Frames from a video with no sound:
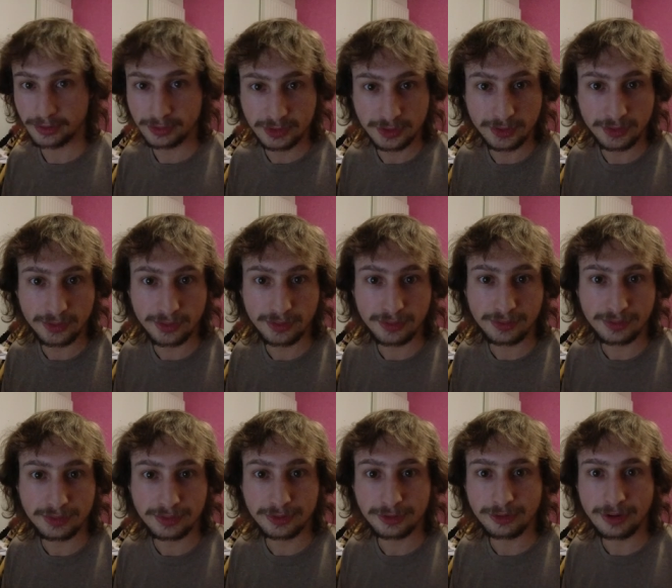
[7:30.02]
So
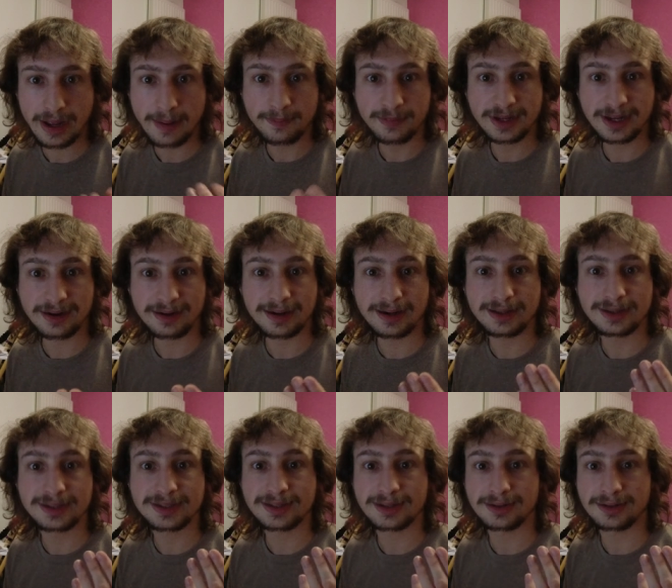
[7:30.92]
the app kind of
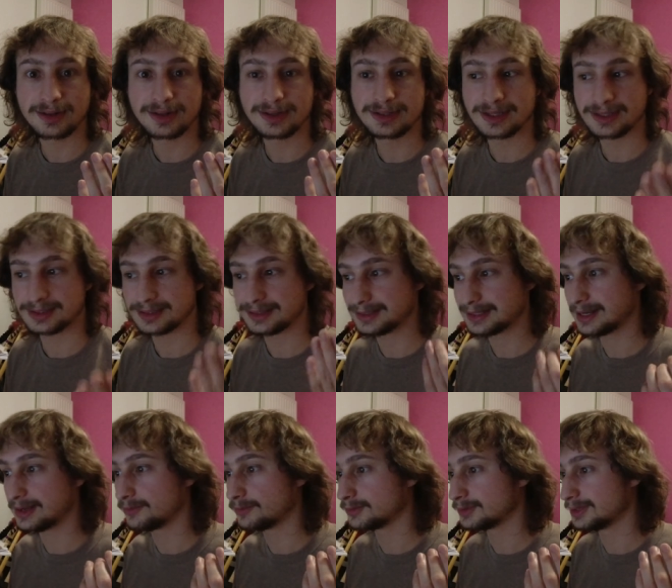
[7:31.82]

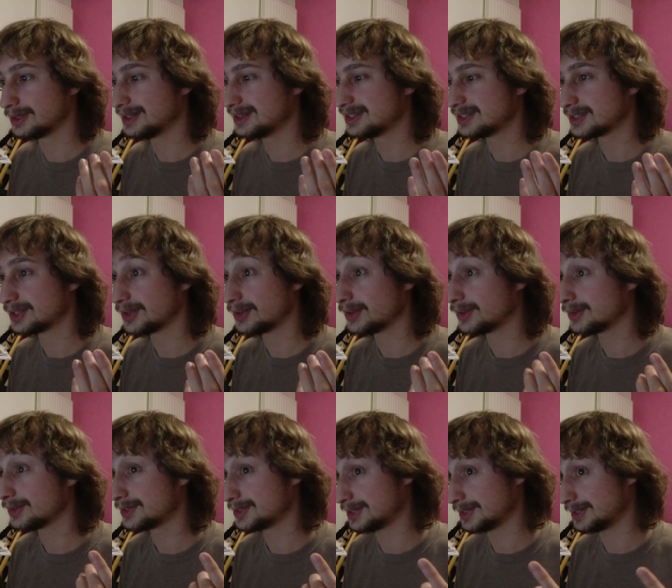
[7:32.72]
insensitize,
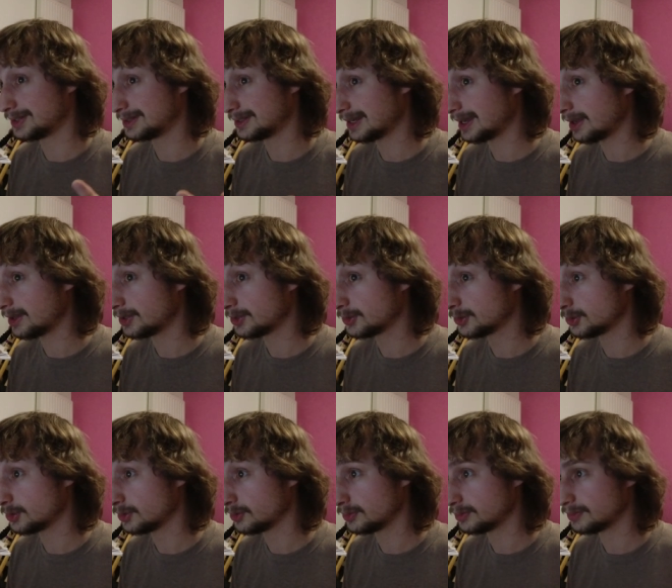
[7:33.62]
insensitize
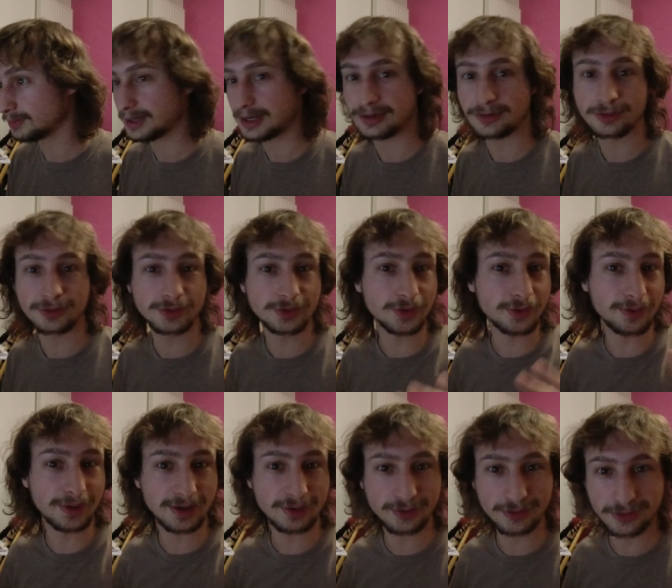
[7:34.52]
you. I don't, sorry,
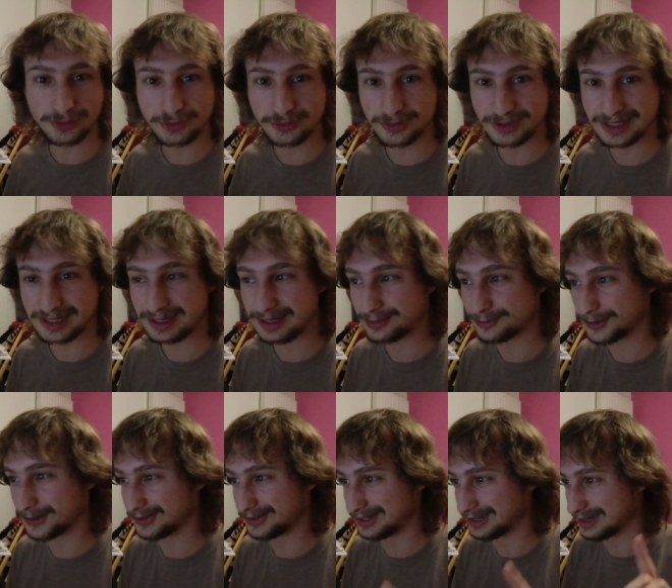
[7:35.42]
I don't know how to say that
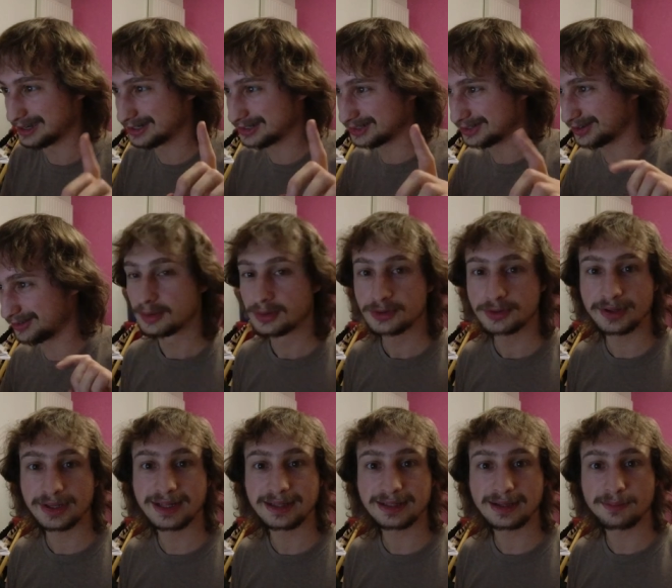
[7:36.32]
word in English, sorry. So yeah,
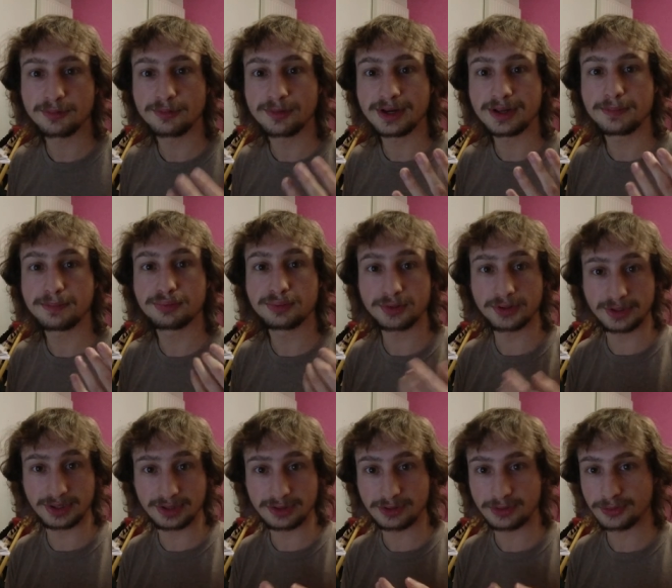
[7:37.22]
that app really
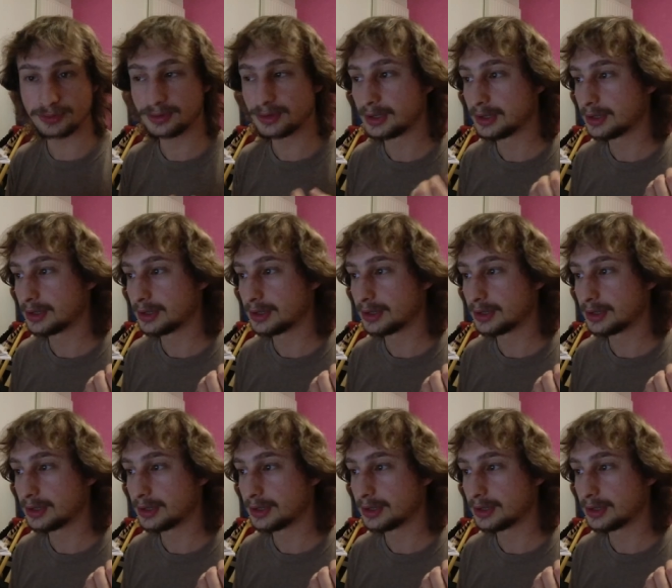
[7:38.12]
pushes you